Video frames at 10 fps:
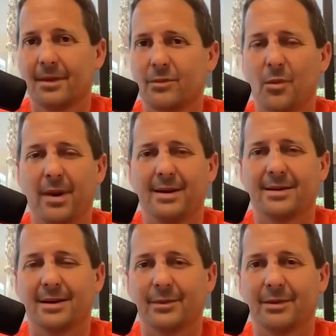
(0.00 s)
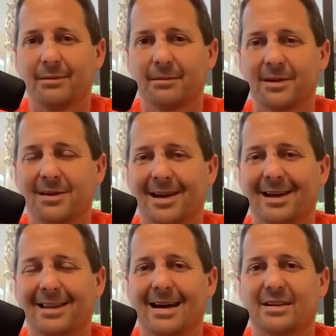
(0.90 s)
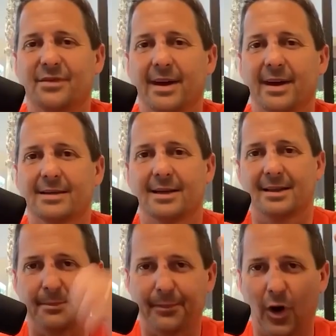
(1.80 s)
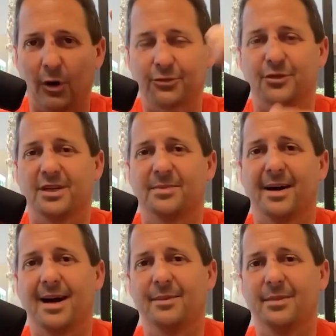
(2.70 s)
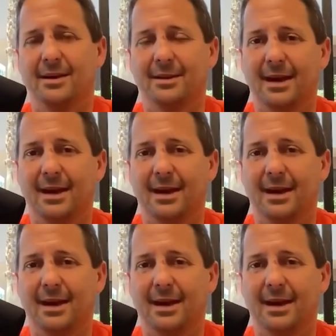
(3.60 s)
I'm amazing. I'm in sunny Las Vegas. I got the palm trees behind me.